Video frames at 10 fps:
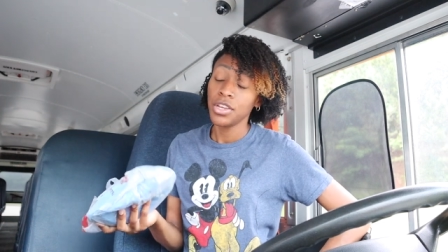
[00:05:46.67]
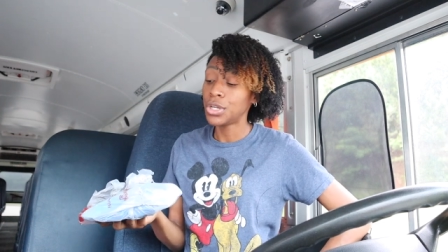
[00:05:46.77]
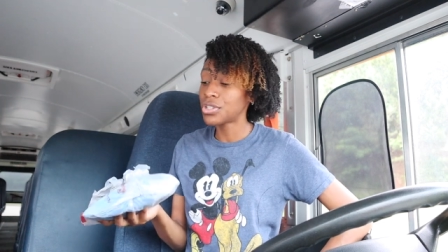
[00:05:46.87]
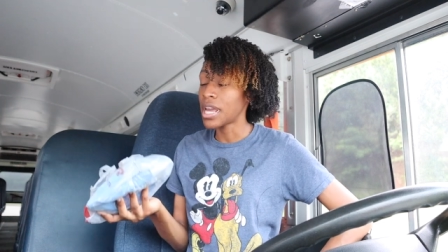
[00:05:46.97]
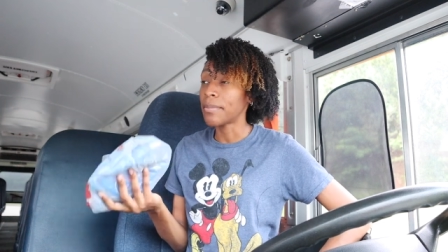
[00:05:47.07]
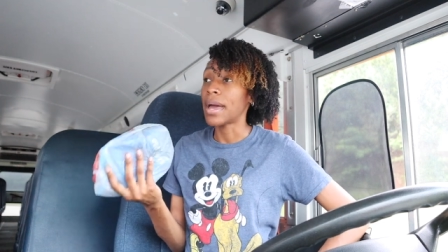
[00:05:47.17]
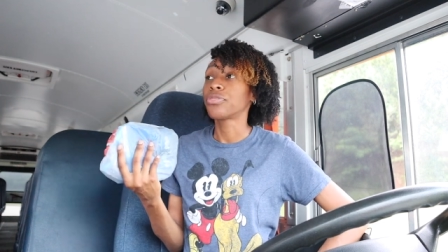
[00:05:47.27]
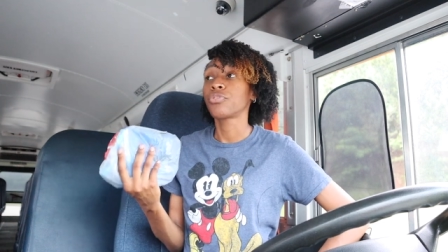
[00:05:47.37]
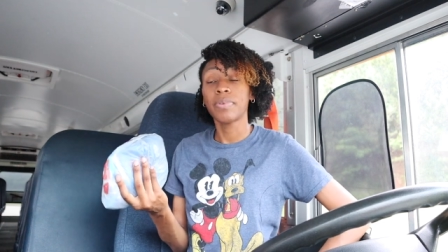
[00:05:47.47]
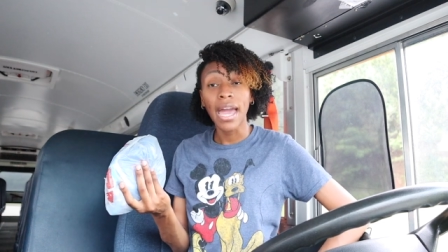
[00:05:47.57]
Usually I buy
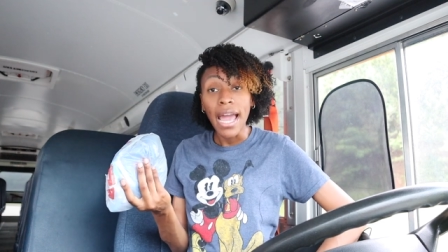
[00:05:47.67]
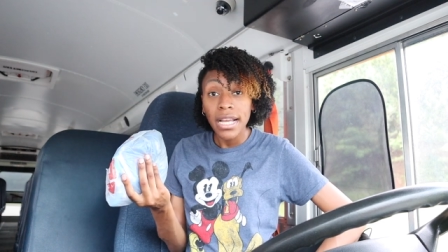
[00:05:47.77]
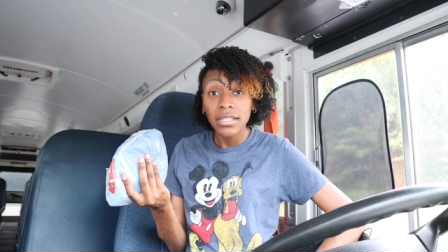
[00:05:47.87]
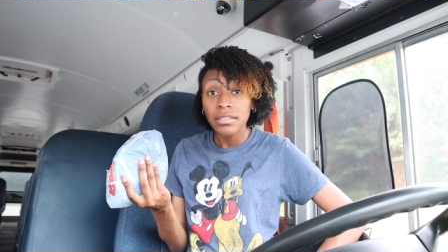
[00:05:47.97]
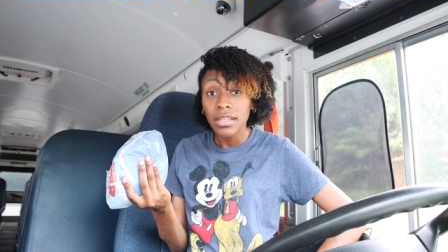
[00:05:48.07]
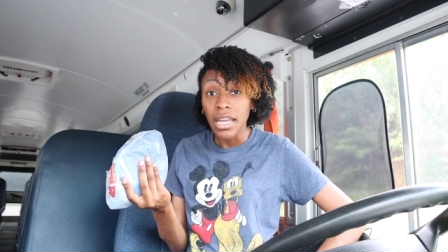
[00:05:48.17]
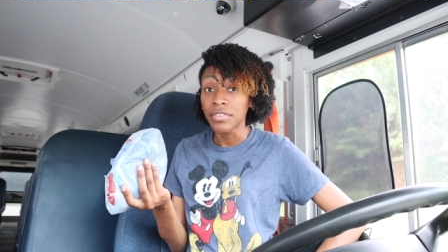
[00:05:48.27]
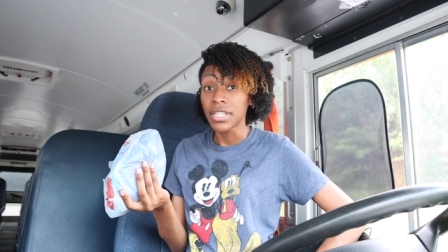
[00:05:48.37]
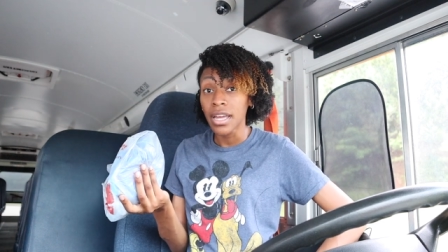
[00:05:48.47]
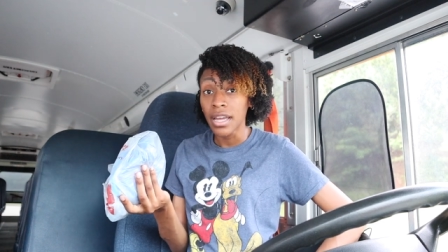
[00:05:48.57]
three packs
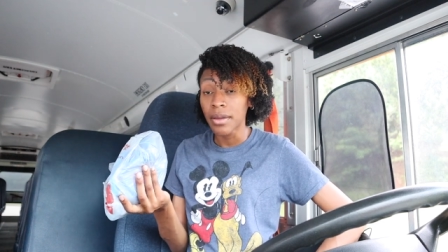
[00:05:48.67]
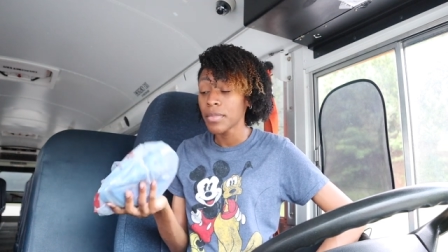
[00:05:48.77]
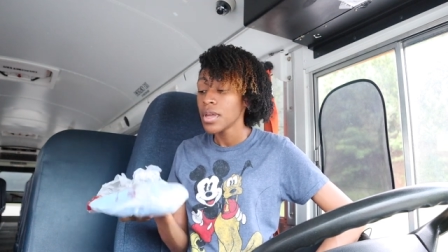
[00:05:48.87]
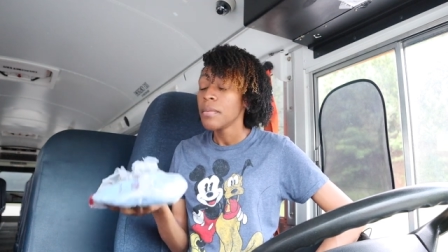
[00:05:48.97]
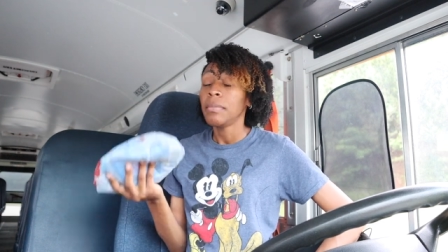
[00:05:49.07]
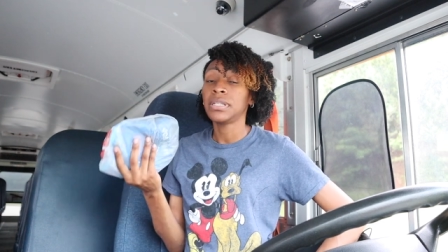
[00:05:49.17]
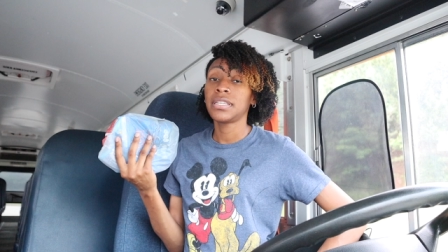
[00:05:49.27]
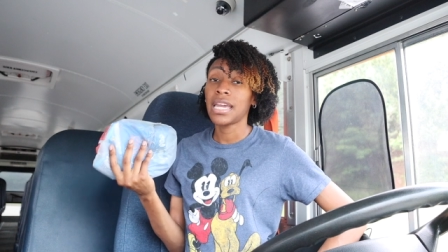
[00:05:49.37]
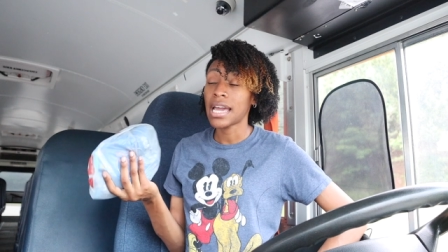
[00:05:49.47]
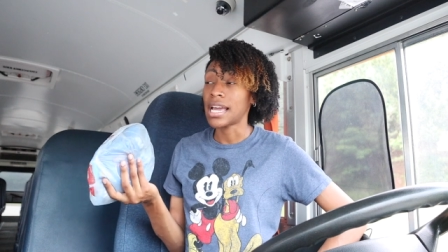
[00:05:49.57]
every time. But
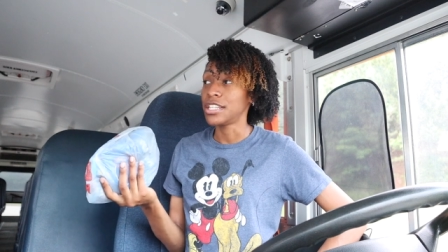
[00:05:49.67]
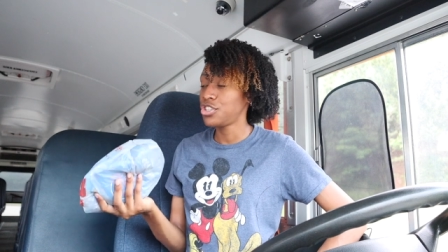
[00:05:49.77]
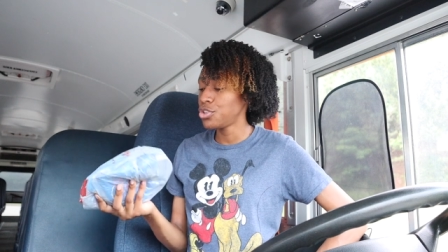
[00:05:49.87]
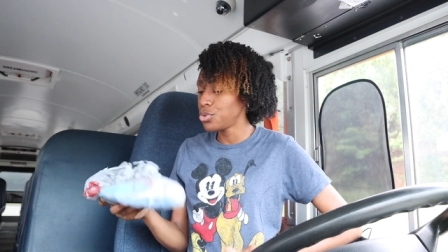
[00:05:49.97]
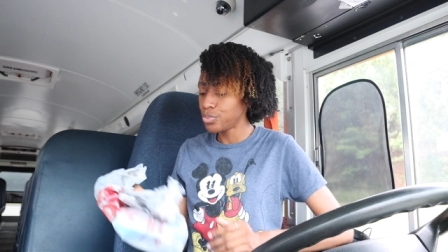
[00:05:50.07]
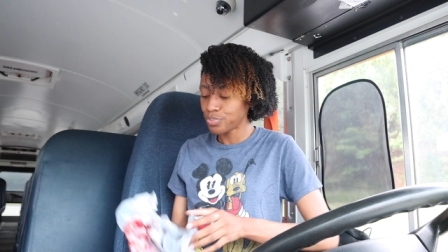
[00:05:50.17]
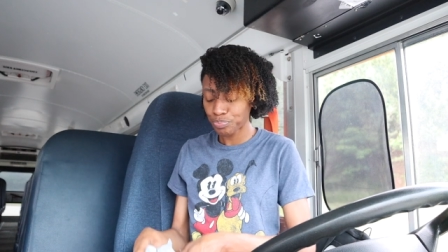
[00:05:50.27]
today I got two.